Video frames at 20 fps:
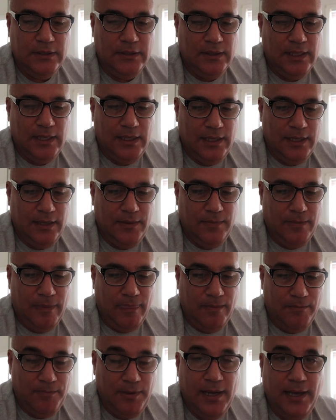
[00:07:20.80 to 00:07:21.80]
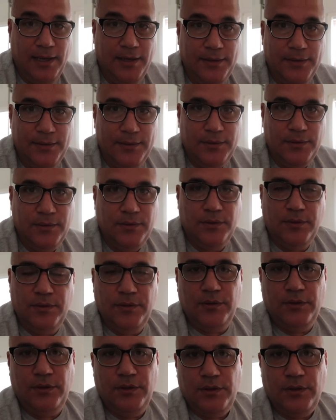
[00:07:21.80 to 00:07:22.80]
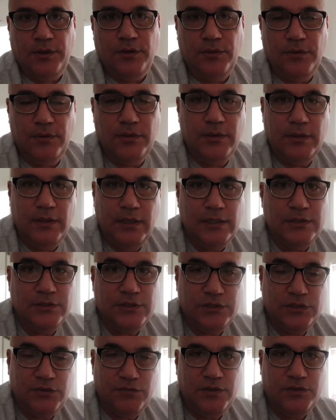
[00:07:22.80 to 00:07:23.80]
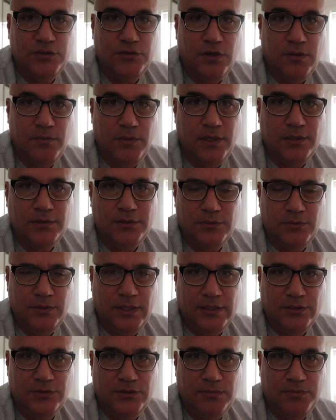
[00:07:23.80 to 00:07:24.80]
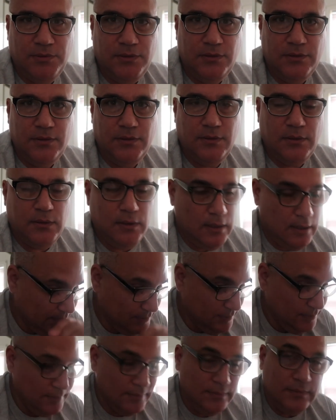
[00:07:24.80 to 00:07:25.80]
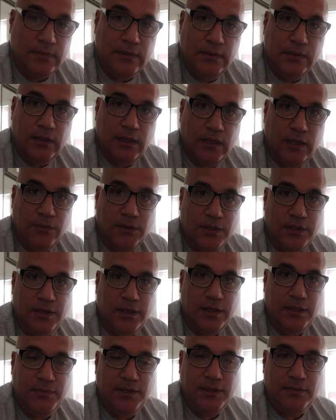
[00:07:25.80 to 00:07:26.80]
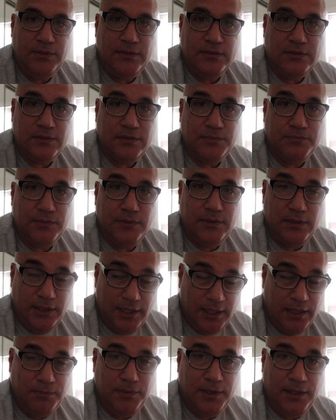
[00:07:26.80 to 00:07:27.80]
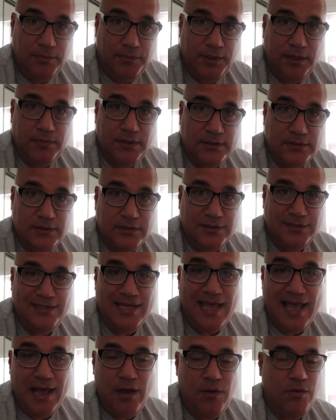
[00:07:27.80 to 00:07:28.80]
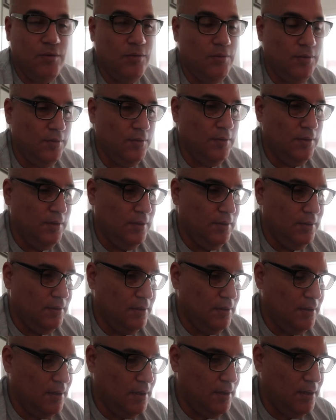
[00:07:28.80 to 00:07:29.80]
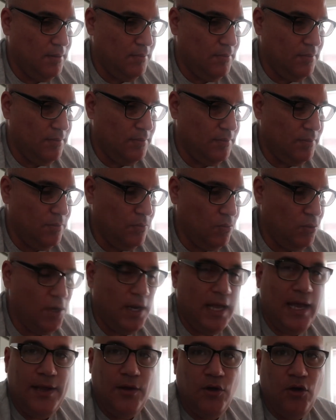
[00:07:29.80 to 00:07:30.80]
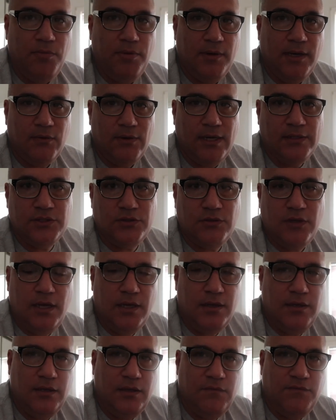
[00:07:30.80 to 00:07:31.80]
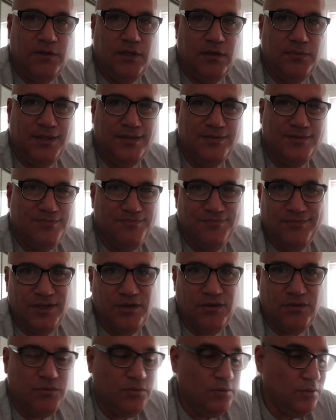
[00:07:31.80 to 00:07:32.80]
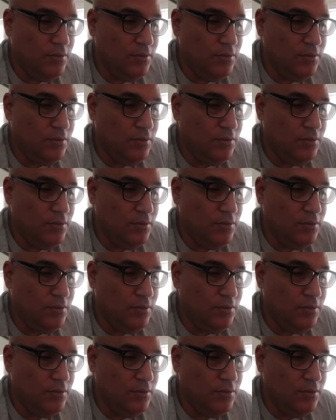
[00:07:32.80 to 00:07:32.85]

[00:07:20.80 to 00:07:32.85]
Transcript: But, in just 3 short months, we had tripled with our Airbnb business. Now, would I open a restaurant in the Philippines? No.